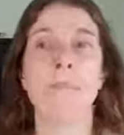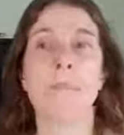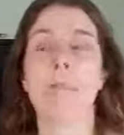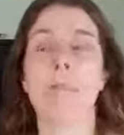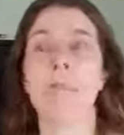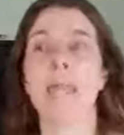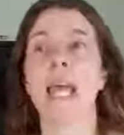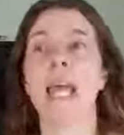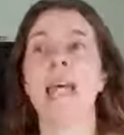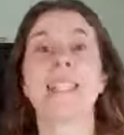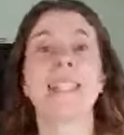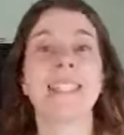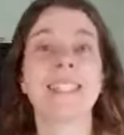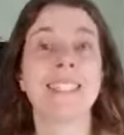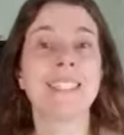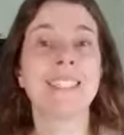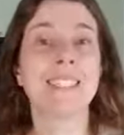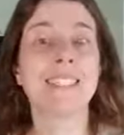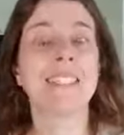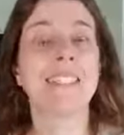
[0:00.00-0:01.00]
And
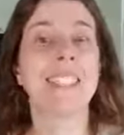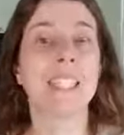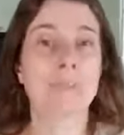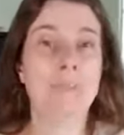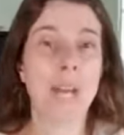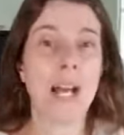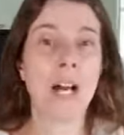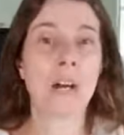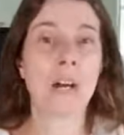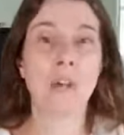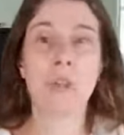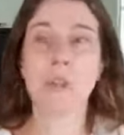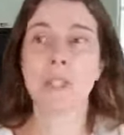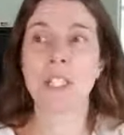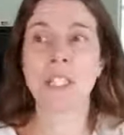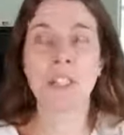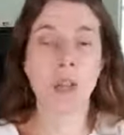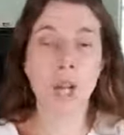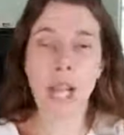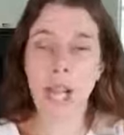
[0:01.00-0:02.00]
this is the amount,
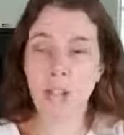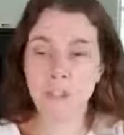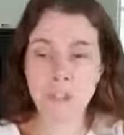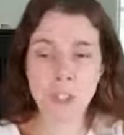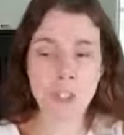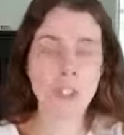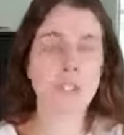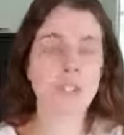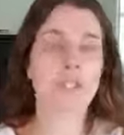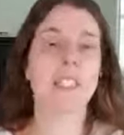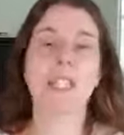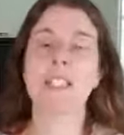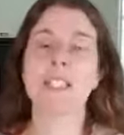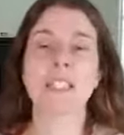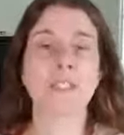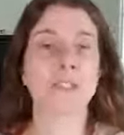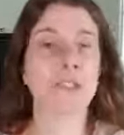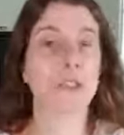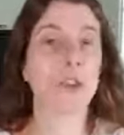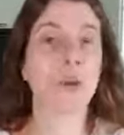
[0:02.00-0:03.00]
after you've done
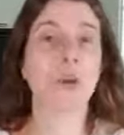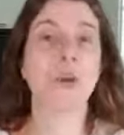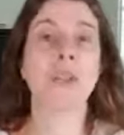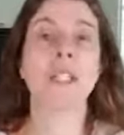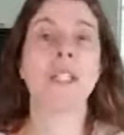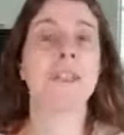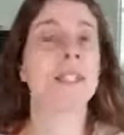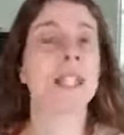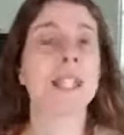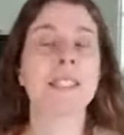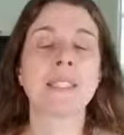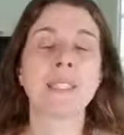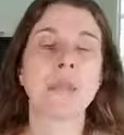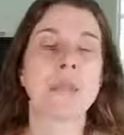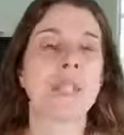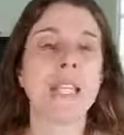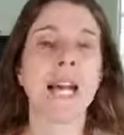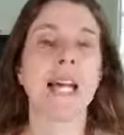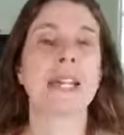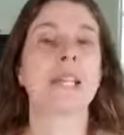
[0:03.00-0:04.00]
this for a whole year, that's
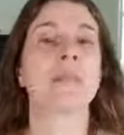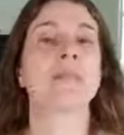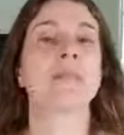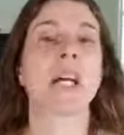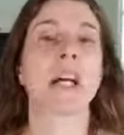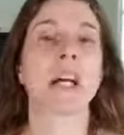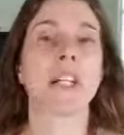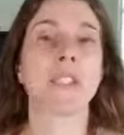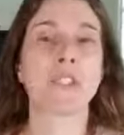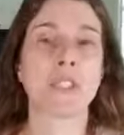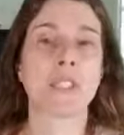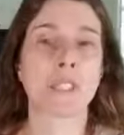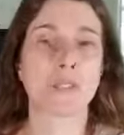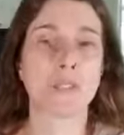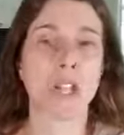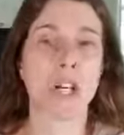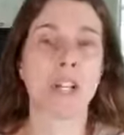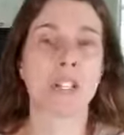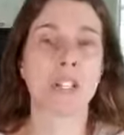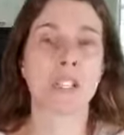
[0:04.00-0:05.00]
going to add up to hundreds of
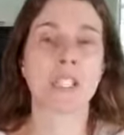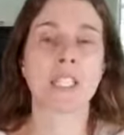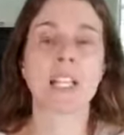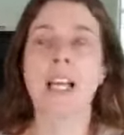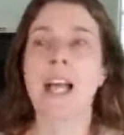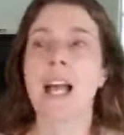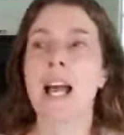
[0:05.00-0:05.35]
dollars.